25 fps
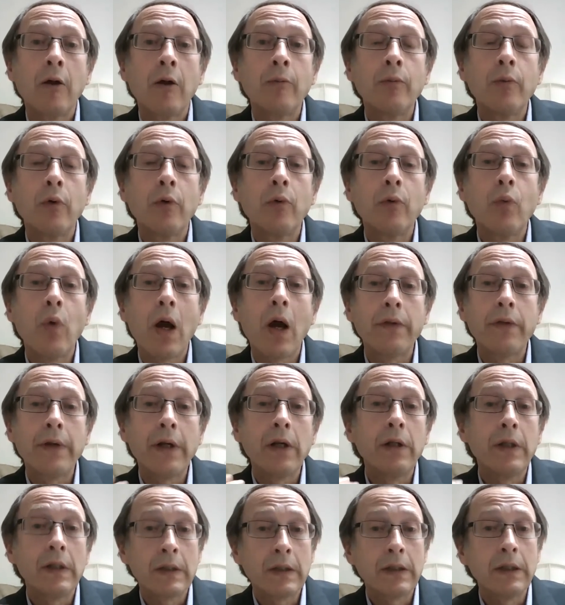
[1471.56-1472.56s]
while they're
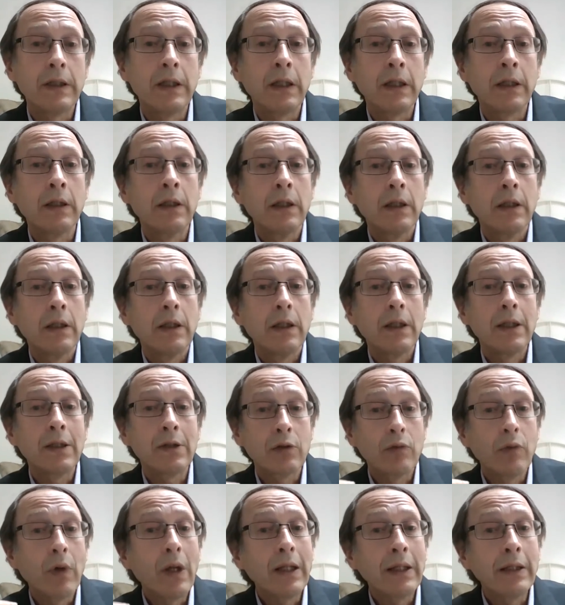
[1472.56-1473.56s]
listening
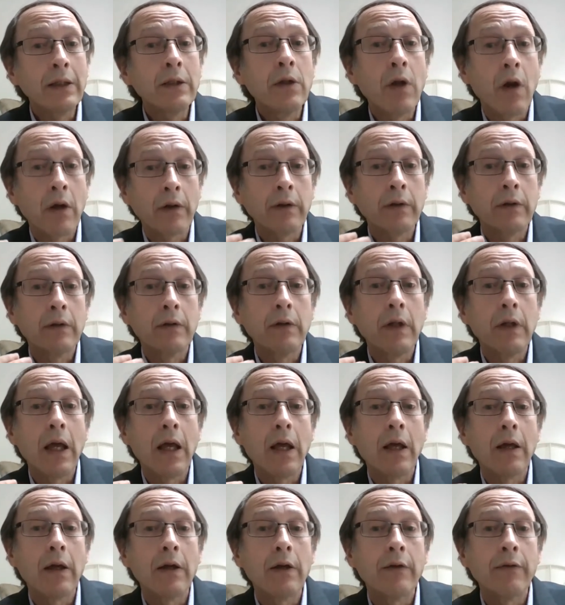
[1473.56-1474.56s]
is really not
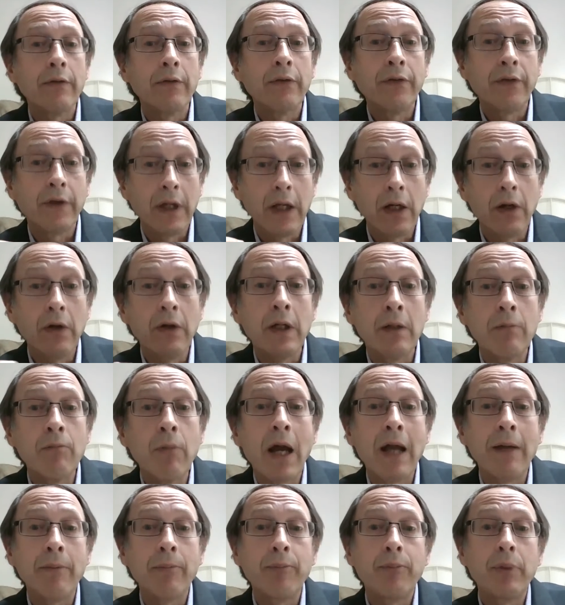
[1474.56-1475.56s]
fair. In
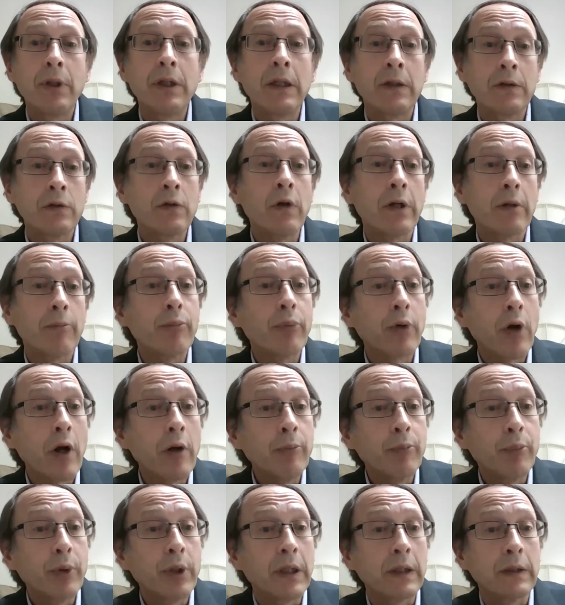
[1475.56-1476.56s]
my opinion, it's not
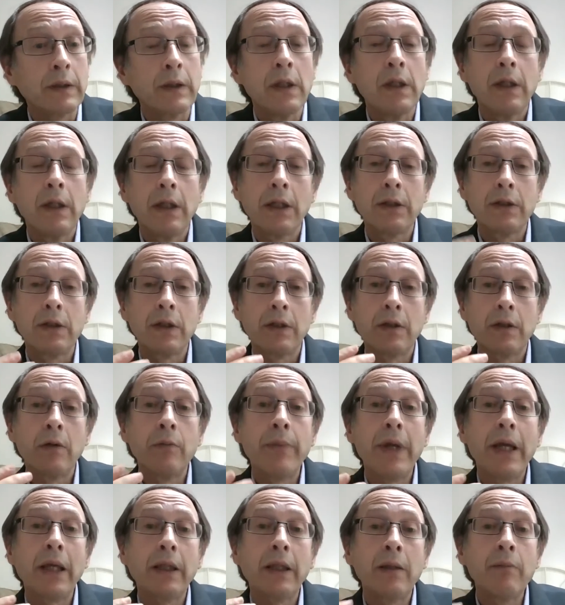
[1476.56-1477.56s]
appropriate. It just will
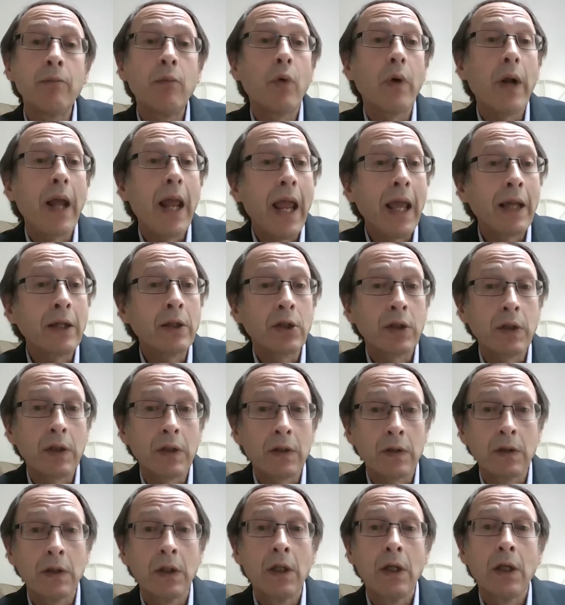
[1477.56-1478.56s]
make them more
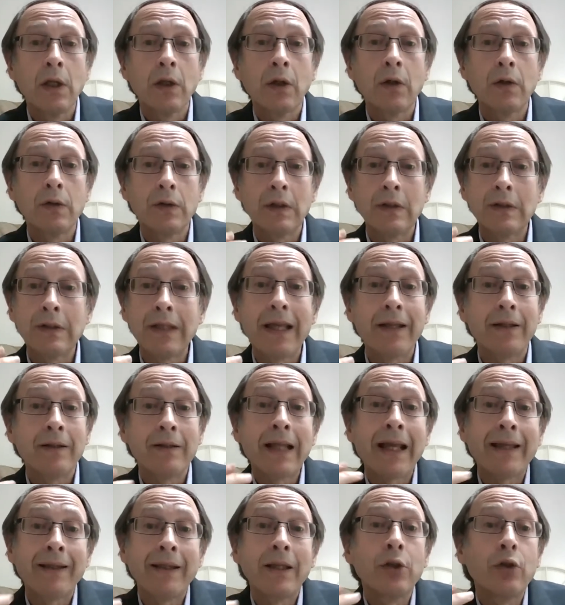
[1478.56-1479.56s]
anxious because it's
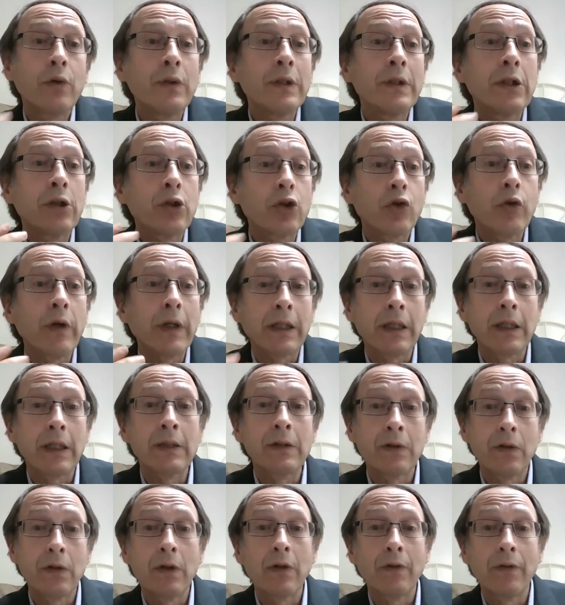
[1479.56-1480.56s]
like they're doing a trick
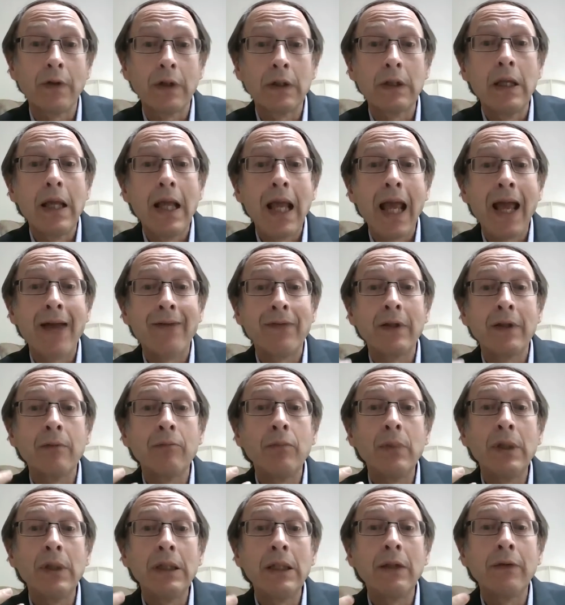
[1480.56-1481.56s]
instead of it having
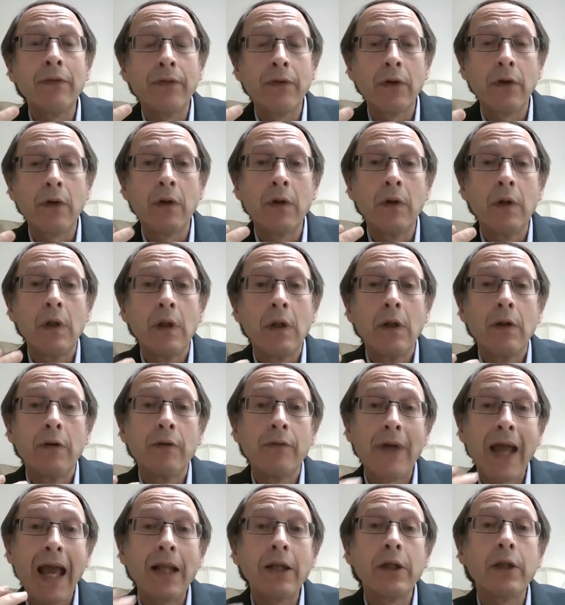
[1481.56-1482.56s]
meaningful
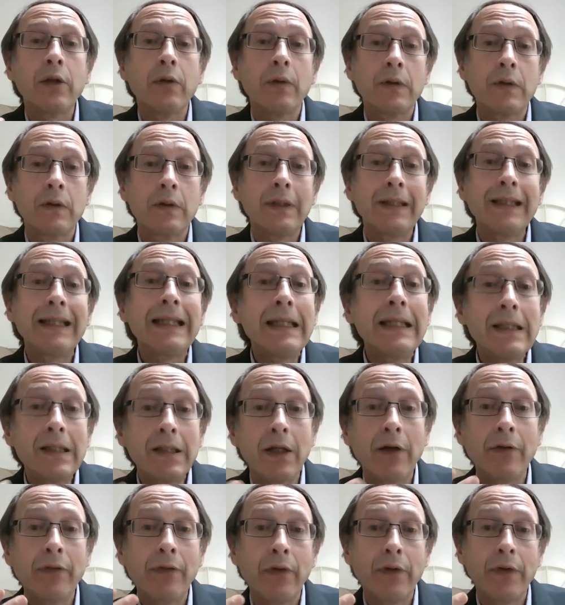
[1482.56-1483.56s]
value. It's
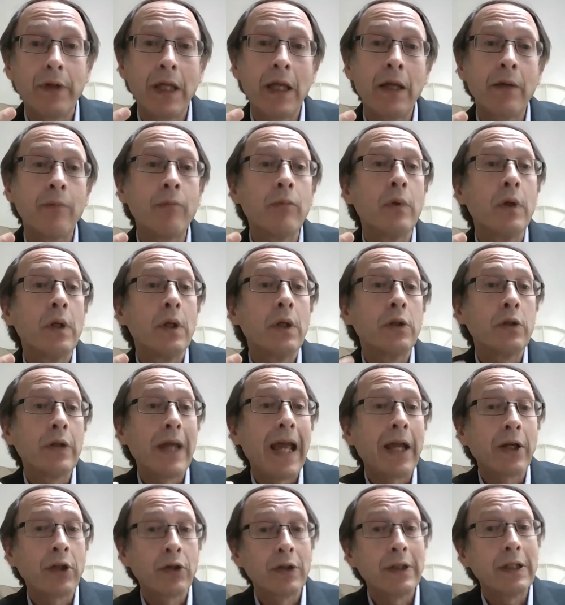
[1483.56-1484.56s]
easier for them to
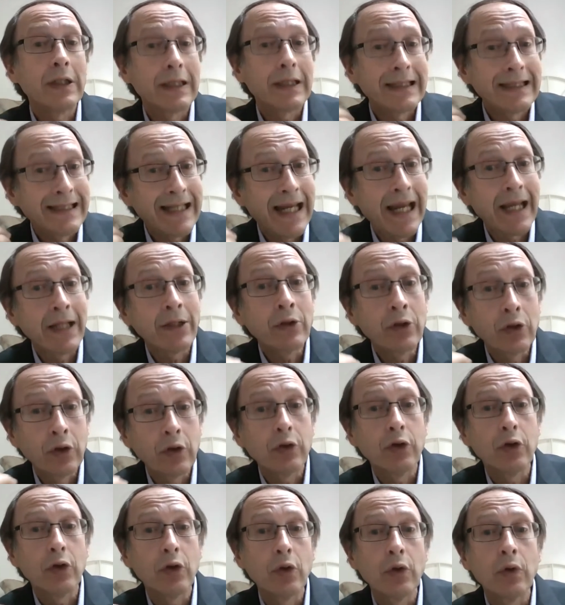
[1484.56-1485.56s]
actually attend to
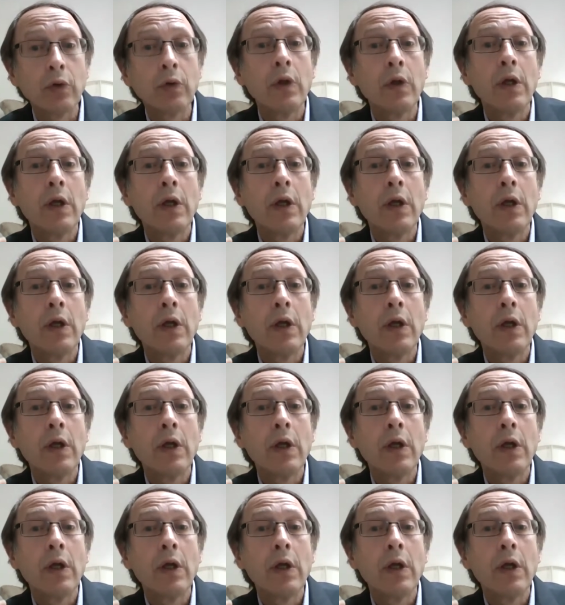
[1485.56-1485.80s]
you